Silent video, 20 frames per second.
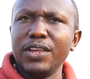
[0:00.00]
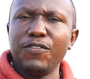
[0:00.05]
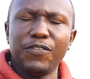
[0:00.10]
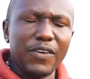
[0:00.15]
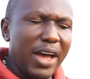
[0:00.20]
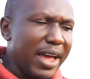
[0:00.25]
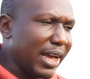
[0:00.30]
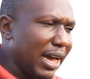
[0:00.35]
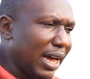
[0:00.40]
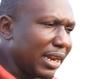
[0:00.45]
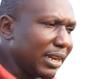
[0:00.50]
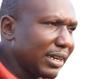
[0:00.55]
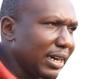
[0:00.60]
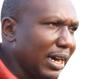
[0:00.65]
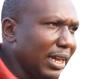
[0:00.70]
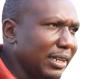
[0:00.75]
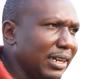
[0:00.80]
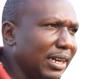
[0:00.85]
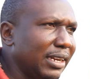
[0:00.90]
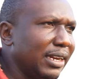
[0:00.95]
If I can
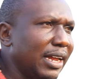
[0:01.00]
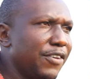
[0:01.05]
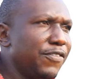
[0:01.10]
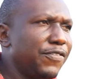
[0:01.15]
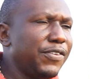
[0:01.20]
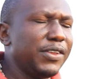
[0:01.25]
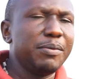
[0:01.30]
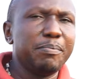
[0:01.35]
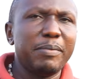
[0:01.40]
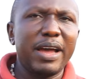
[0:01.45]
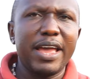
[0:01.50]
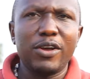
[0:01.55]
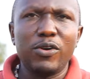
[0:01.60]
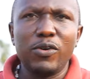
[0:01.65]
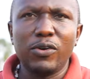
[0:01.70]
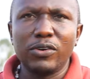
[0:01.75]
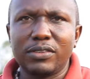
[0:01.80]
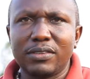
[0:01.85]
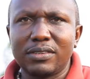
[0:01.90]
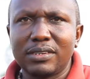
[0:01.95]
cut and I feed my
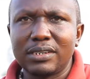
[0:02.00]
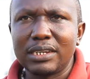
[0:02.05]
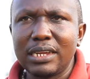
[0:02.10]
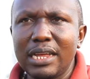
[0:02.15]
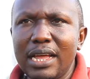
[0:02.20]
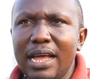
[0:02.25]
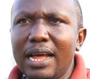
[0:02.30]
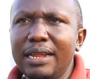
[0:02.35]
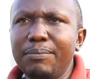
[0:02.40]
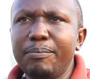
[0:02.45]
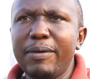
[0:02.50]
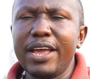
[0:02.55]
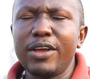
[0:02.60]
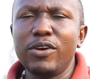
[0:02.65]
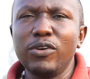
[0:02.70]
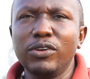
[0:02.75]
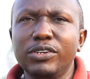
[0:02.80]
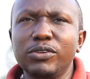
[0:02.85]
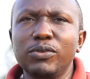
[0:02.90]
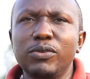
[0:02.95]
goat, and my
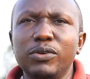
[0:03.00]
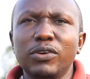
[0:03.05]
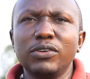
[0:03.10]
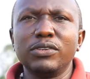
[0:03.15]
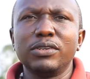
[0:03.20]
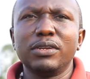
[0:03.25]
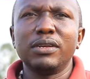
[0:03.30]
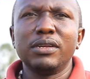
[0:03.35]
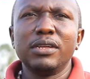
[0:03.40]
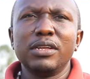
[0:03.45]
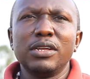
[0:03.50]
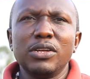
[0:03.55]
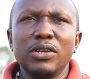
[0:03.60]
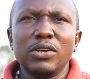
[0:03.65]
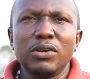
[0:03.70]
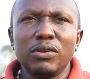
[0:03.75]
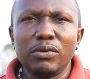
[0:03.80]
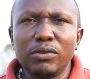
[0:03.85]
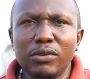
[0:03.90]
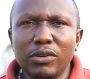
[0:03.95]
goat
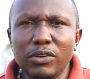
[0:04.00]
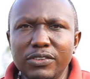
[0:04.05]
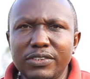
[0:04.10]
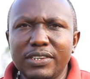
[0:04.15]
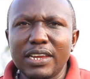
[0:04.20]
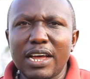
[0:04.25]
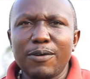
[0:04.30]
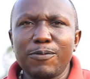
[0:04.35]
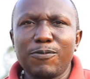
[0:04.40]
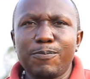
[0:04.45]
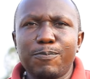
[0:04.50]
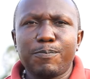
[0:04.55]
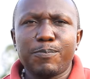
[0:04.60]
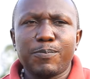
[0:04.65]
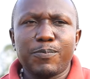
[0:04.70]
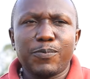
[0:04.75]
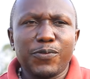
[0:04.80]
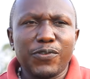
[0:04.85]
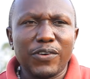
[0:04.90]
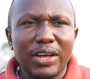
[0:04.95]
grows up
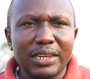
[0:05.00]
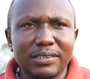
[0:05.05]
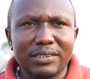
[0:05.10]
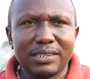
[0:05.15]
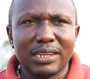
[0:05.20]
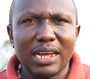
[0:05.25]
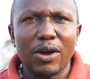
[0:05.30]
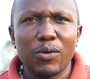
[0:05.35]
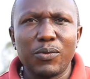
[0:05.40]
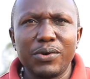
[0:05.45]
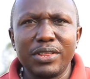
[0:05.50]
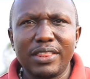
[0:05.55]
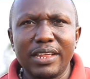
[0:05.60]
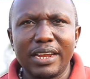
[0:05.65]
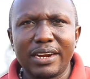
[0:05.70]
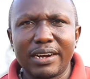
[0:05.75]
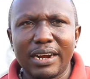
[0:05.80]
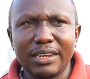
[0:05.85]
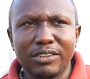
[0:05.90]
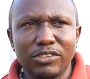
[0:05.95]
faster with
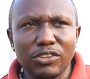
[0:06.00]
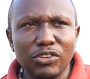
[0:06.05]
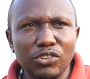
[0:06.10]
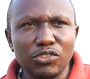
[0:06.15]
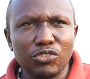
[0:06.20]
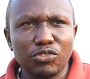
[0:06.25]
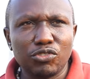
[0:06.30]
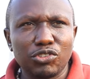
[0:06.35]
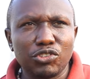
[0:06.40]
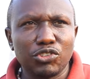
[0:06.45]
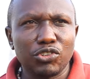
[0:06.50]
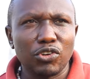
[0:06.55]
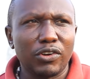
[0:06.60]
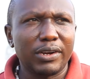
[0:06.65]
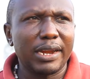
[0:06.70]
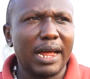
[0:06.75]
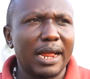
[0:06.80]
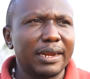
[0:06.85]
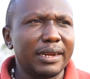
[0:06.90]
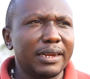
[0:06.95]
the right
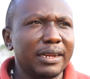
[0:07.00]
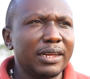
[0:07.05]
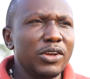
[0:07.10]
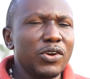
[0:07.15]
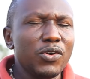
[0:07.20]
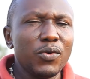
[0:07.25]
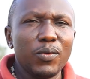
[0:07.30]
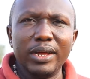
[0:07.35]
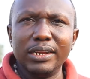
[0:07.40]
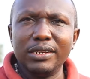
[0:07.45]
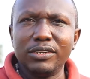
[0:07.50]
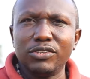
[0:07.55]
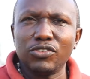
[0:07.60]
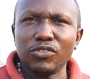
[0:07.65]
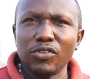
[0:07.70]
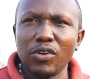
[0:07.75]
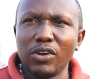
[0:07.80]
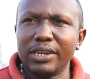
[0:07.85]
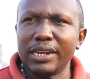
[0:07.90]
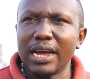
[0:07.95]
nutrition, and when it's
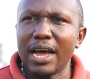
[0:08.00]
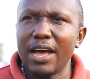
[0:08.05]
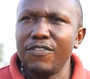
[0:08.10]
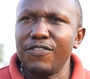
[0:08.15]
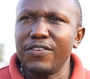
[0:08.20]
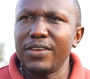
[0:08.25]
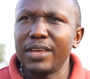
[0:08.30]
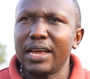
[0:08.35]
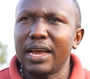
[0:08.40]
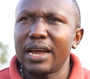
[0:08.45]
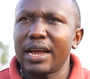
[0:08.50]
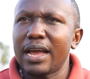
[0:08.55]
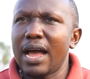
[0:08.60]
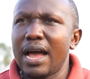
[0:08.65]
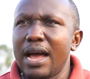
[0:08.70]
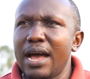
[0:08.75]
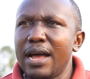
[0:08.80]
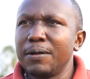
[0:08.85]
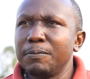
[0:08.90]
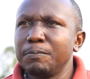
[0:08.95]
not having
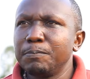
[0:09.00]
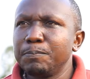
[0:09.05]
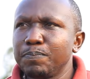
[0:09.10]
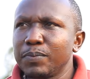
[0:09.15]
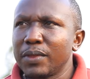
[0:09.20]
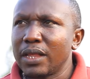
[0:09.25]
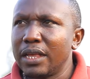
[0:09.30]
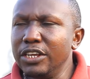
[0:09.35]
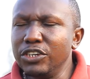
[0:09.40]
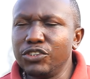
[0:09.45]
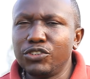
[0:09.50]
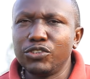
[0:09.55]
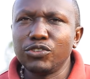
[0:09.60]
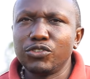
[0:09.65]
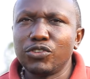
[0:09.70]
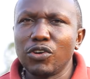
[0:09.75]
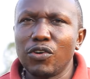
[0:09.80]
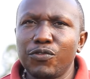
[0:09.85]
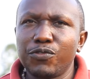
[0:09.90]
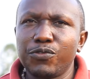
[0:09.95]

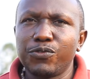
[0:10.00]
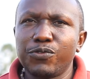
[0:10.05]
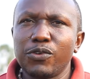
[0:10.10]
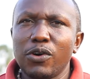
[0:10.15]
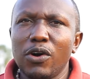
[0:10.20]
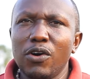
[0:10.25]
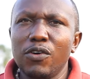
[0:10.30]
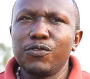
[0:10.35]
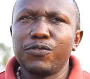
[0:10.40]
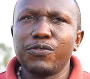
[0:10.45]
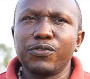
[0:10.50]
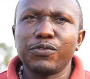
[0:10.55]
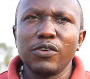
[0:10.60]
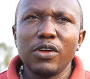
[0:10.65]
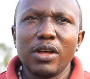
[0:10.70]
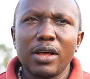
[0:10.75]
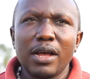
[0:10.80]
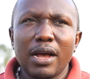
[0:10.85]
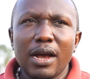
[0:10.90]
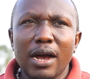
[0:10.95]
issues of
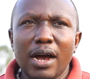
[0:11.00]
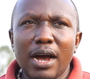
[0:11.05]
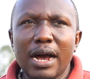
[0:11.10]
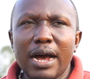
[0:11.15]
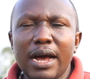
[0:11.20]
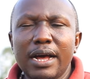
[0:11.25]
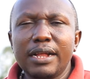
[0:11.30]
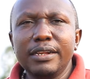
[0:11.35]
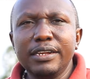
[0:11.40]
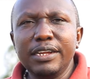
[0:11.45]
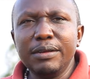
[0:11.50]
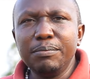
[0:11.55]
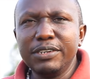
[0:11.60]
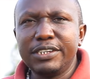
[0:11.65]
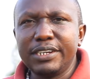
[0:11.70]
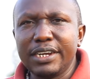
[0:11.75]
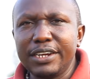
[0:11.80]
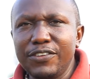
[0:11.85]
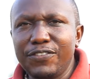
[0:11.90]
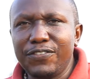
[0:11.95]

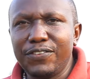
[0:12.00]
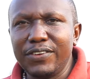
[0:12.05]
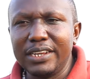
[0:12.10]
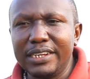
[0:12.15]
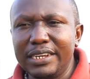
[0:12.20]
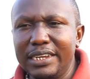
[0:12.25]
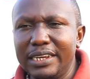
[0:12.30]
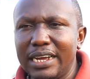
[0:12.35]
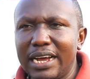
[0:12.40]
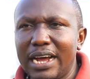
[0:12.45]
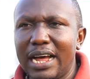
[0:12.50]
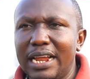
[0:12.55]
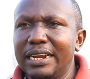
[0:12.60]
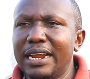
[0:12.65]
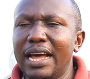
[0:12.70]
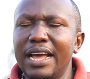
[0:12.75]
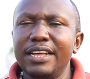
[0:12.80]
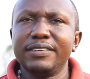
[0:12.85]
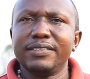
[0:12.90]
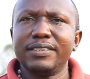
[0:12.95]
limited feeding,
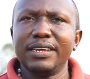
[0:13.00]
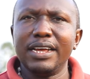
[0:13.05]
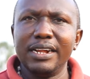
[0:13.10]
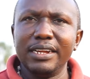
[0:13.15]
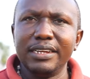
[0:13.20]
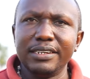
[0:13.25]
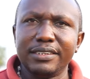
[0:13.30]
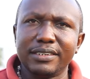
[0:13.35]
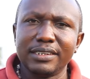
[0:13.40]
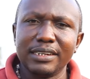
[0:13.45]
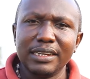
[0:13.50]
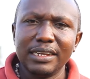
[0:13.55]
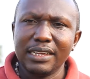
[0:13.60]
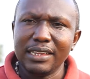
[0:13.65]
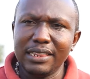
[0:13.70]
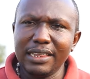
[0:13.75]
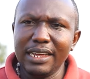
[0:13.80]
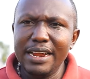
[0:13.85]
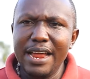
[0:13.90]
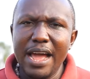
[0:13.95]
and I sell it,
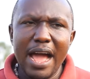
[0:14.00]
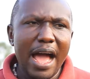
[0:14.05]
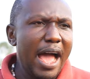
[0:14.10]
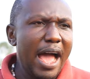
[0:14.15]
then